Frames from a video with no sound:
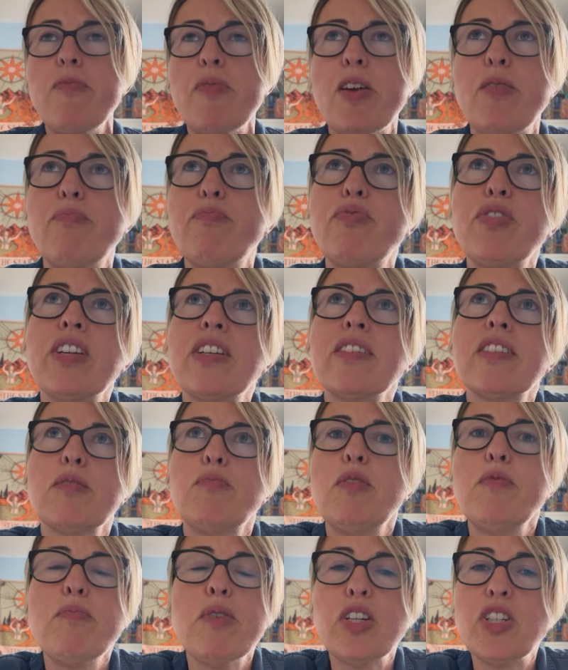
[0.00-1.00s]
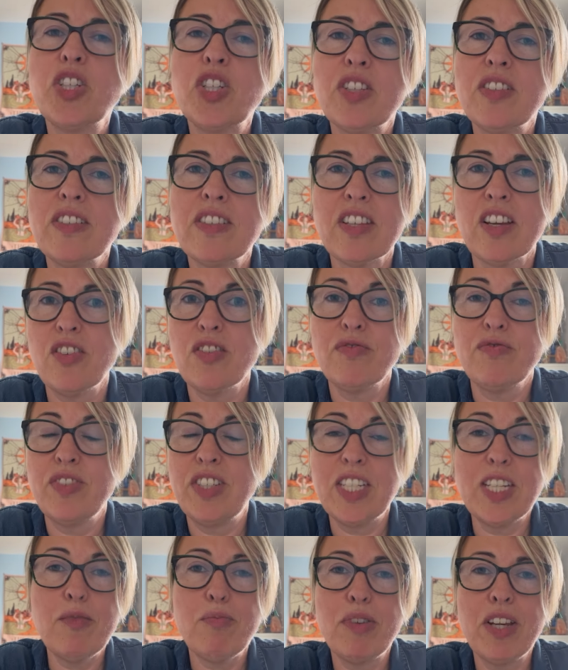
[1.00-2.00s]
and brings up emotions that are
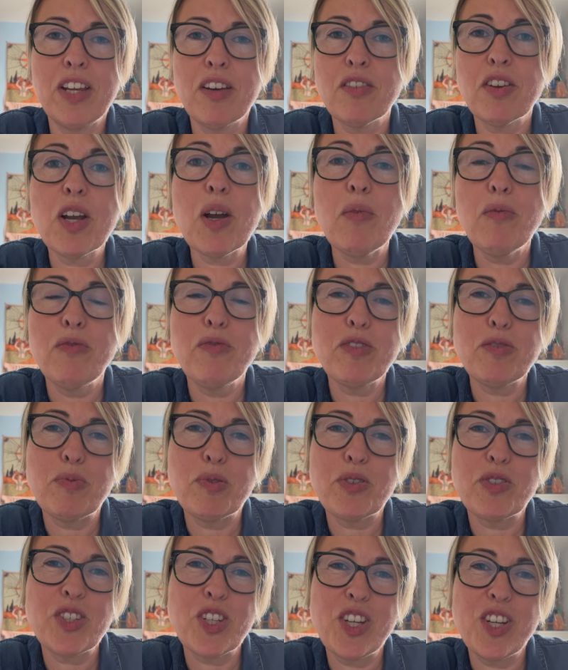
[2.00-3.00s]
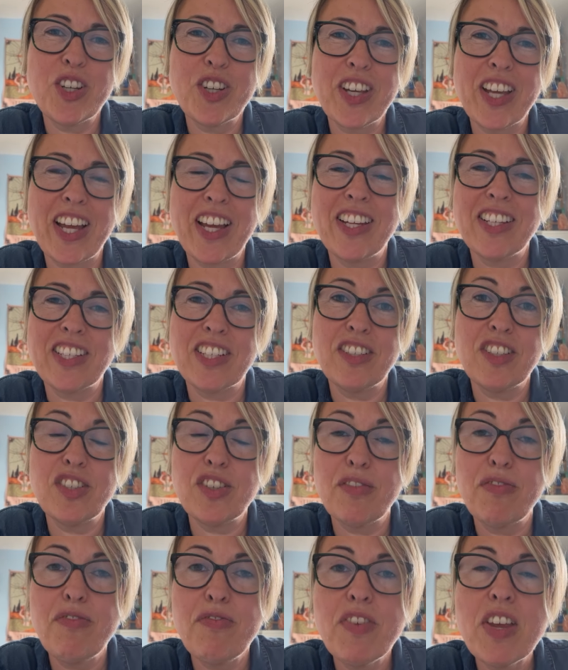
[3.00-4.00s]
deeply uncomfortable to look at and
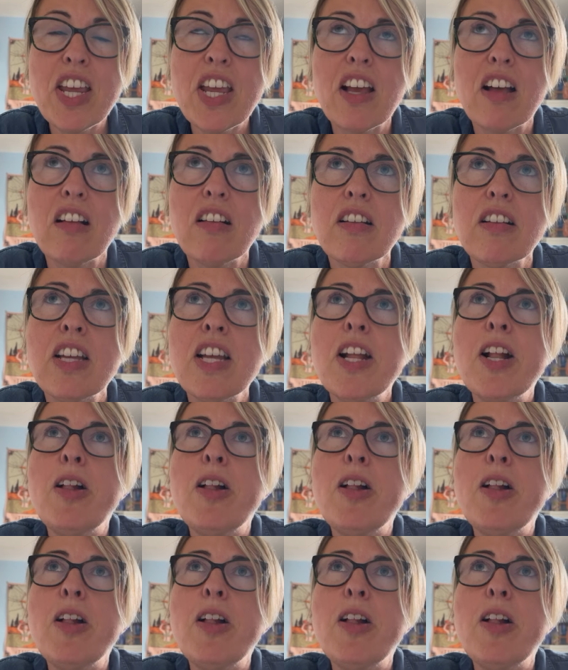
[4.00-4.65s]
to feel.